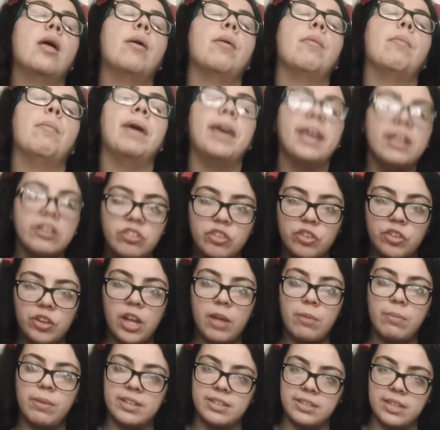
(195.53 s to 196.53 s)
My
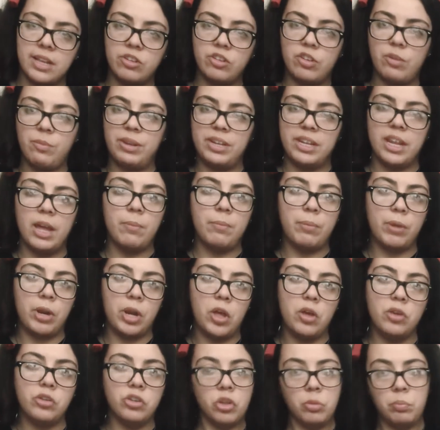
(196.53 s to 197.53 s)
Instagram and Snapchat will be down
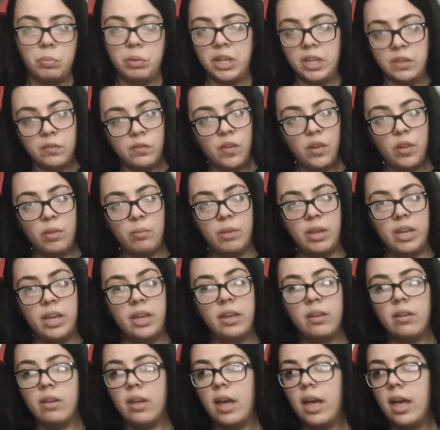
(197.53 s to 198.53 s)
below. So, please follow me.
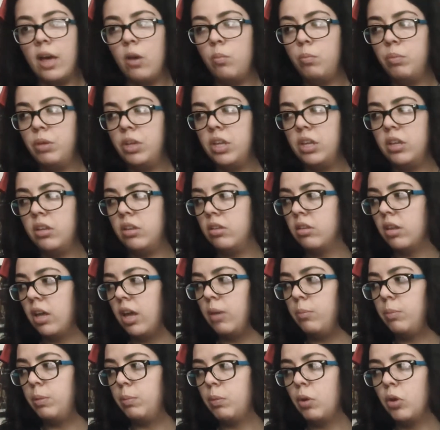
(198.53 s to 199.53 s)
I'll be
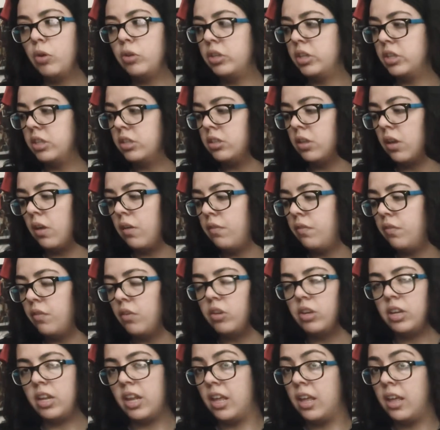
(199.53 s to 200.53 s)
posting stuff
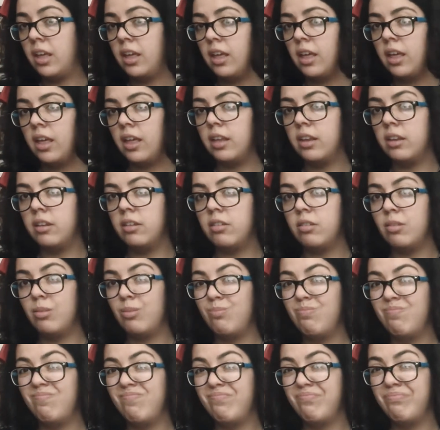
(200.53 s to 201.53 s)
there. And,
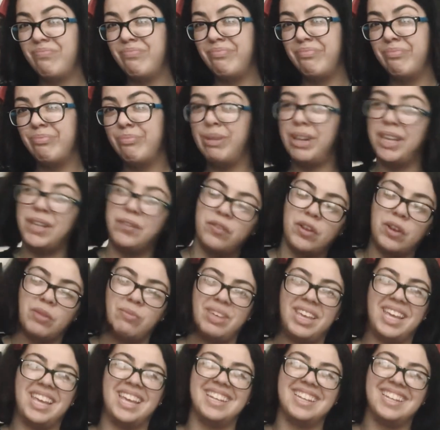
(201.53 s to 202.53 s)
please follow
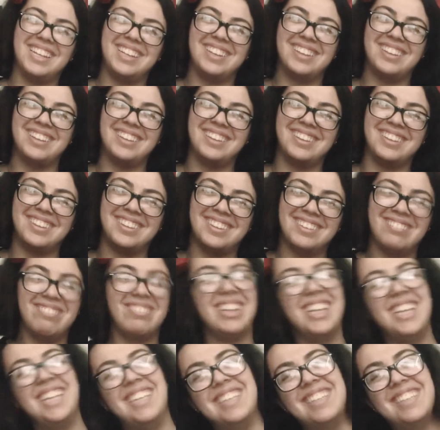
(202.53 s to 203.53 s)
me.
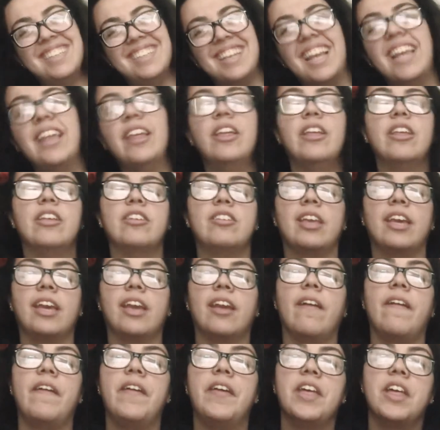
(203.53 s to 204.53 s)
So yeah,
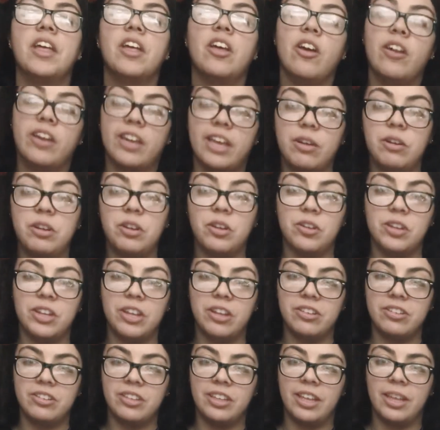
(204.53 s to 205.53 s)
okay, I'm gonna go
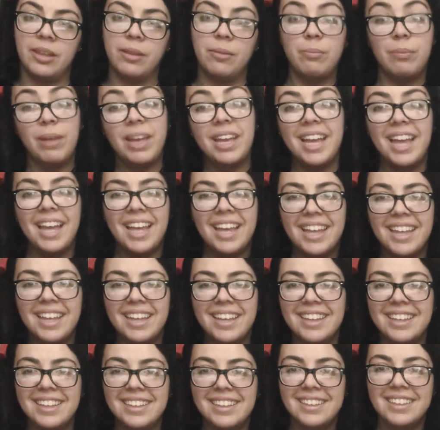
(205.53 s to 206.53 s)
now, so yeah, bye
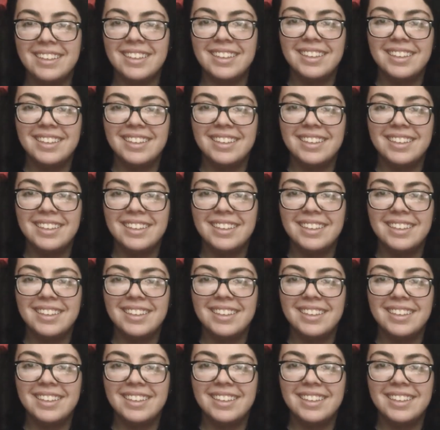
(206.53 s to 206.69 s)
guys.